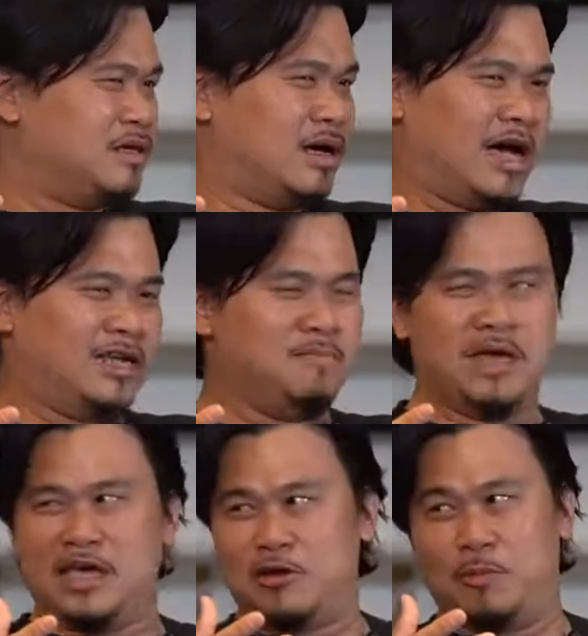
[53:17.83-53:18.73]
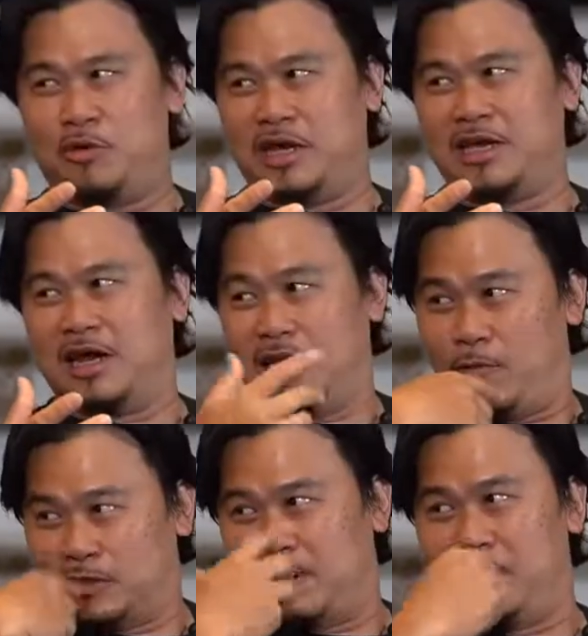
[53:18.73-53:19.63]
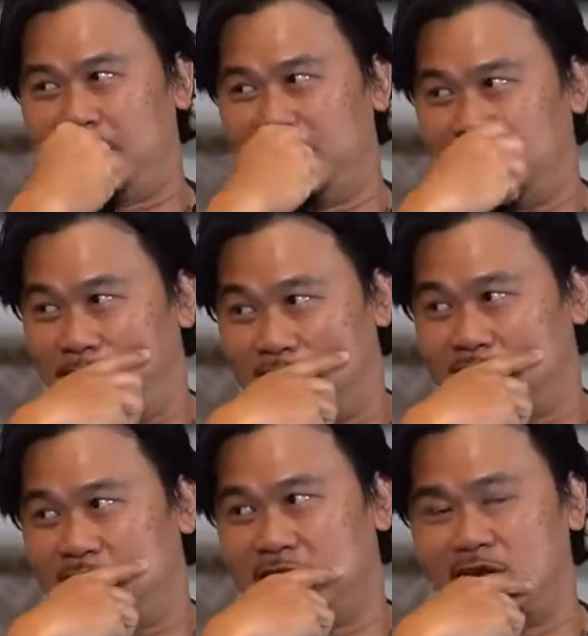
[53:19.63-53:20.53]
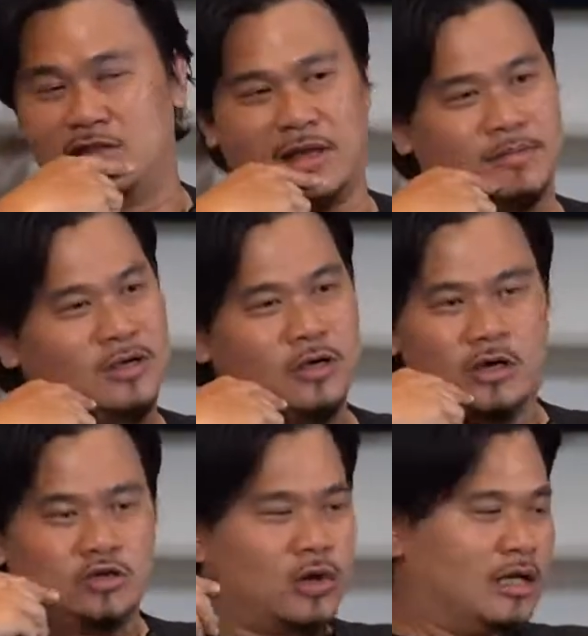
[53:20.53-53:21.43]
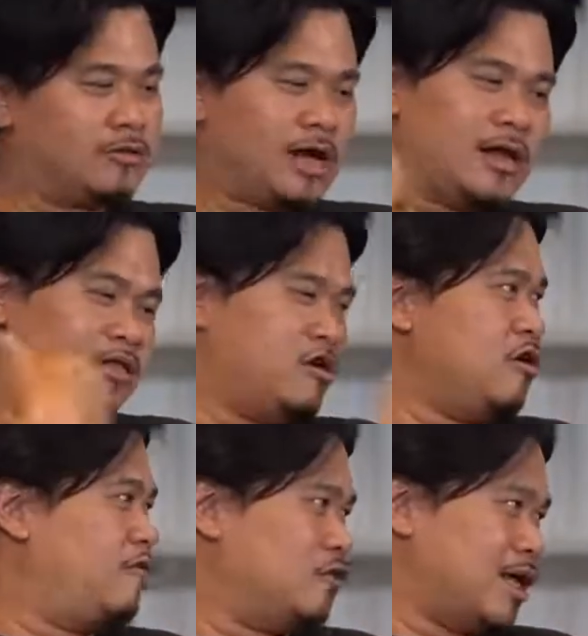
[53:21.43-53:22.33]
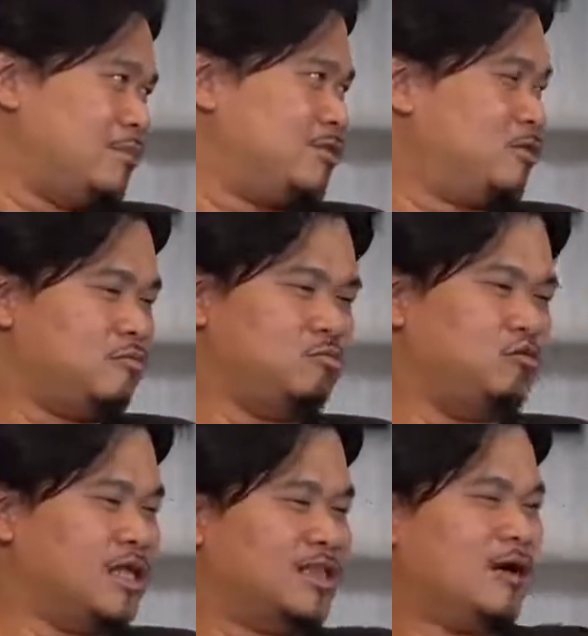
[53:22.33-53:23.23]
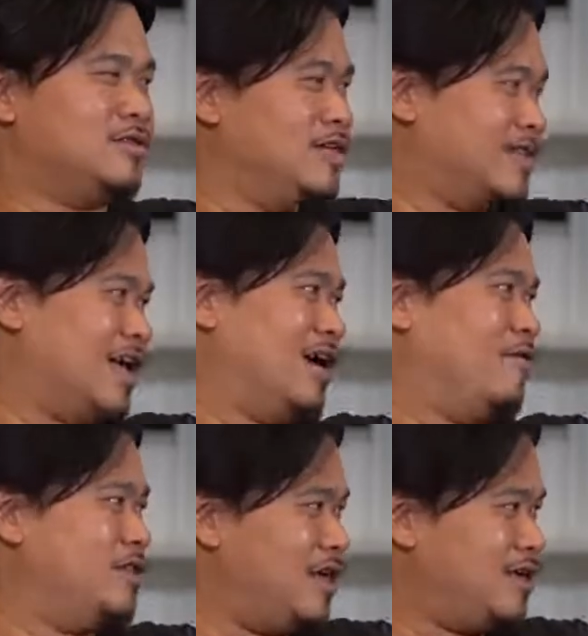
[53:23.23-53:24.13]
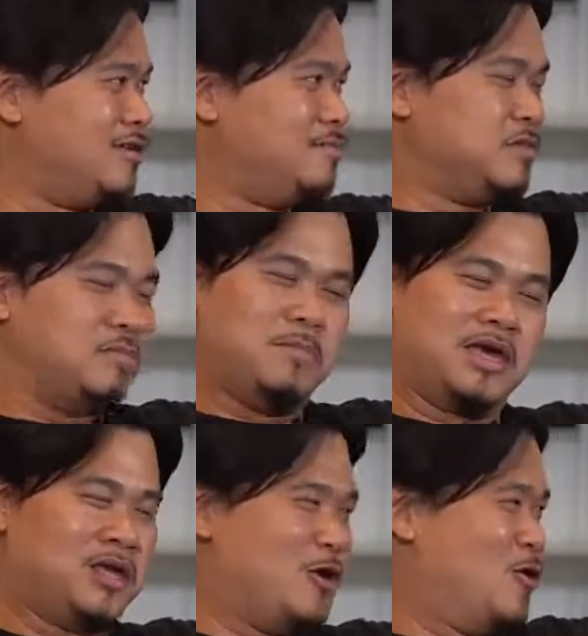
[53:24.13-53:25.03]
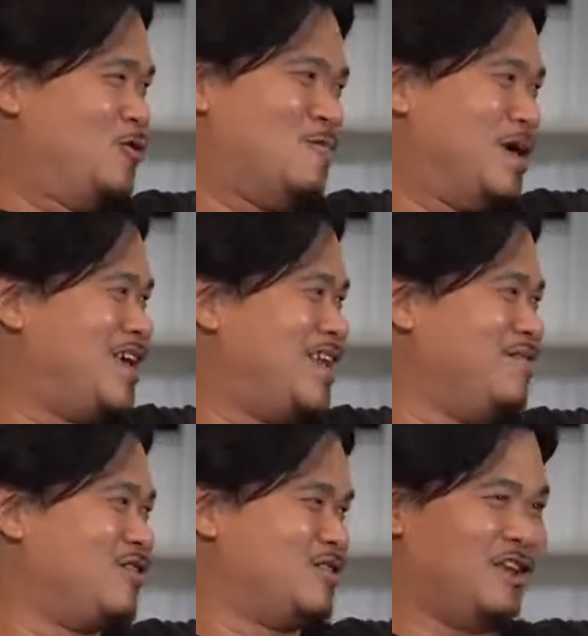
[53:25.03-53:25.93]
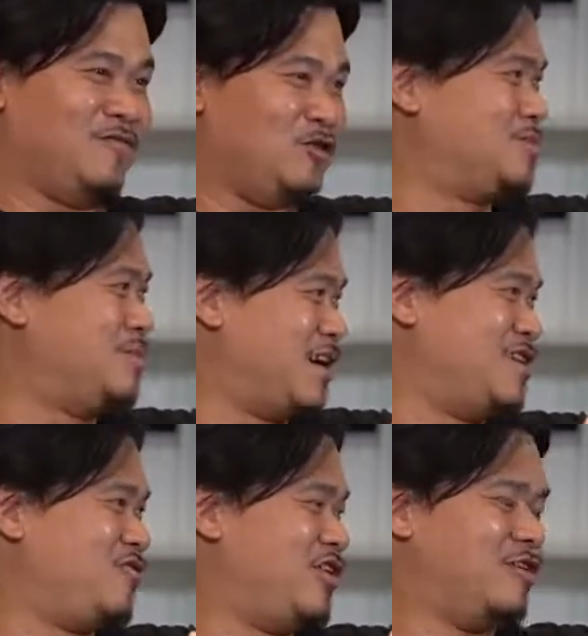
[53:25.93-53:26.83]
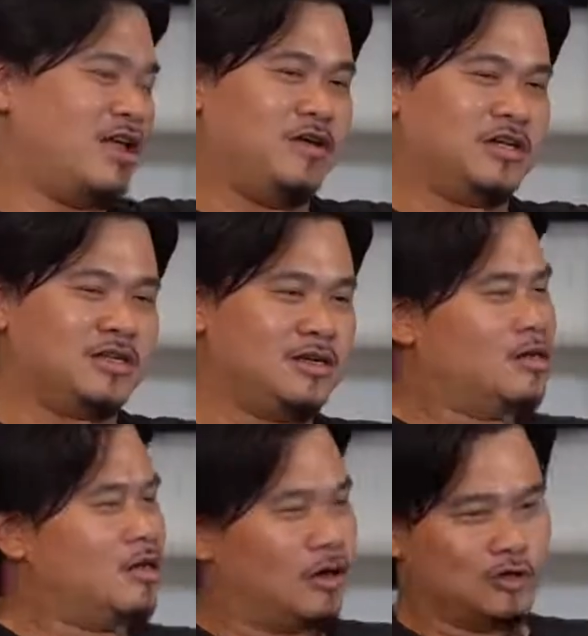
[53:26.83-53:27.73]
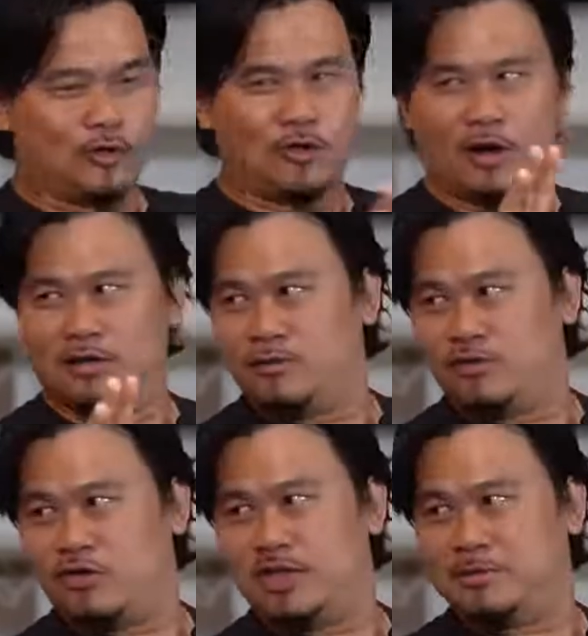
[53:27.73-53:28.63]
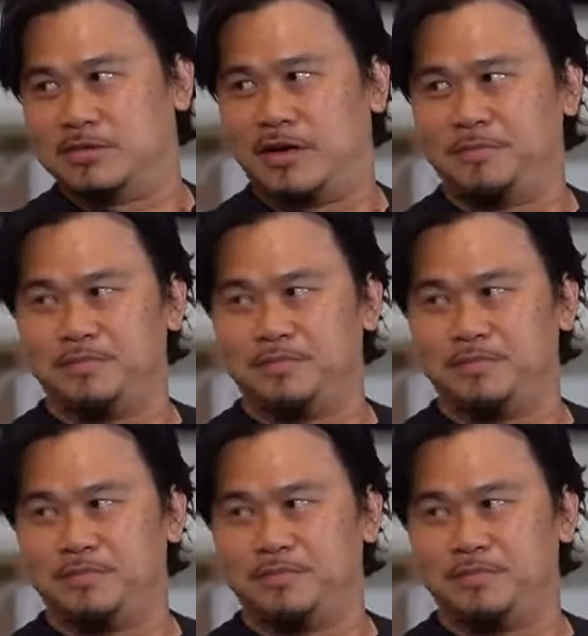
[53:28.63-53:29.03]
Either make it or break it. That was my mentality at that time. So I tried like 3 or 4 times, put 10,000, silang everything. Make it or don't make it. Because in the futures market, you're trading on leverage. Yeah. Also gone 2-3 times, right?